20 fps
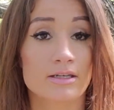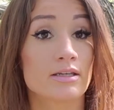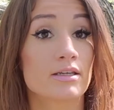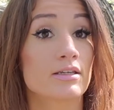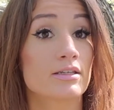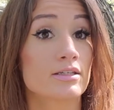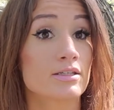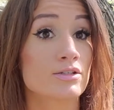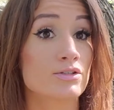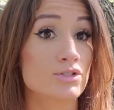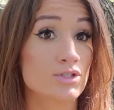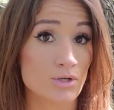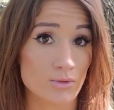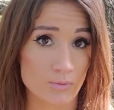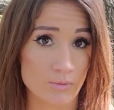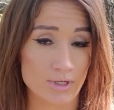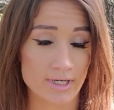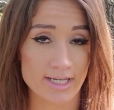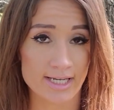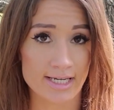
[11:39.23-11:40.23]
You don't
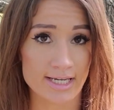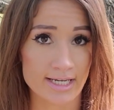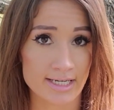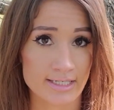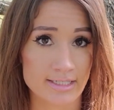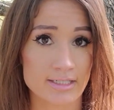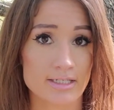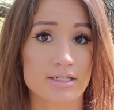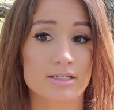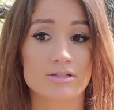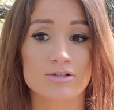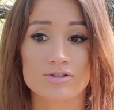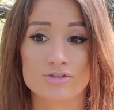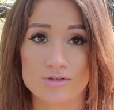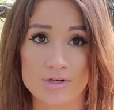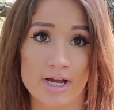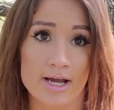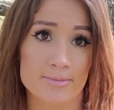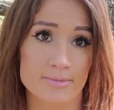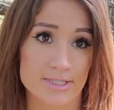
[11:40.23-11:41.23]
want to get
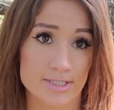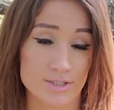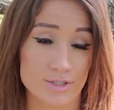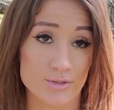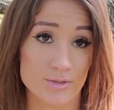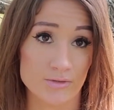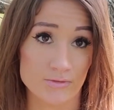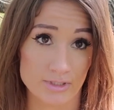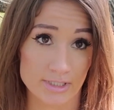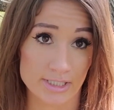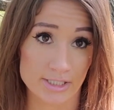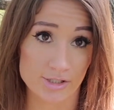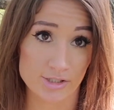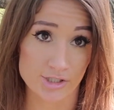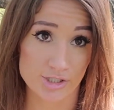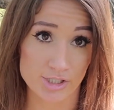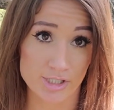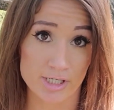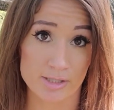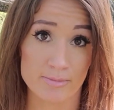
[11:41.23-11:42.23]
trapped into a
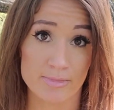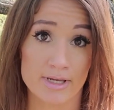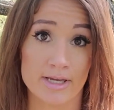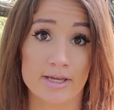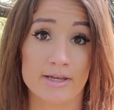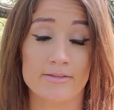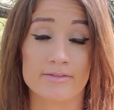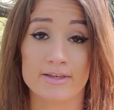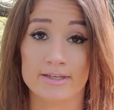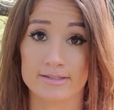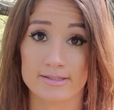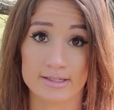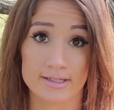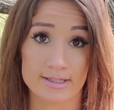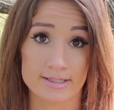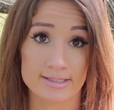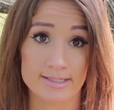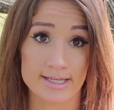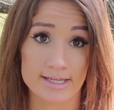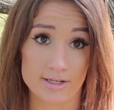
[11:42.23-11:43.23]
relationship that's
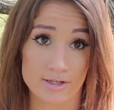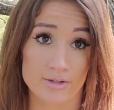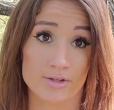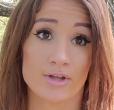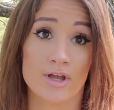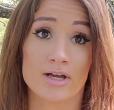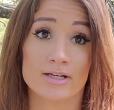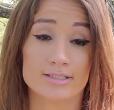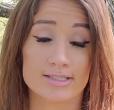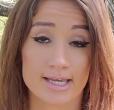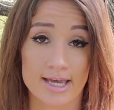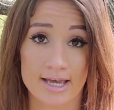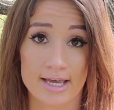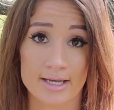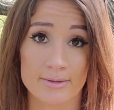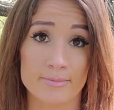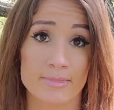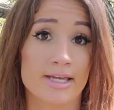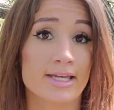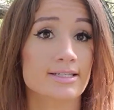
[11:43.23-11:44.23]
going to take a long
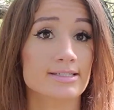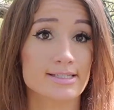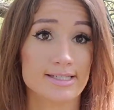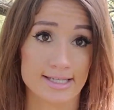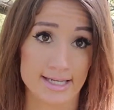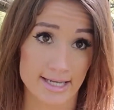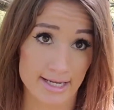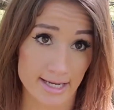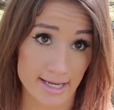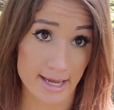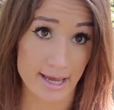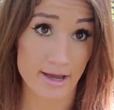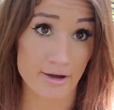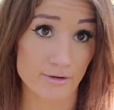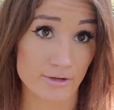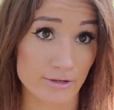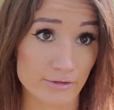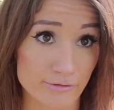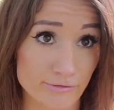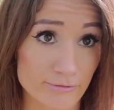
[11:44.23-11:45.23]
time to get
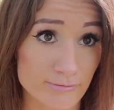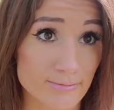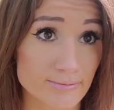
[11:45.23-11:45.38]
out of.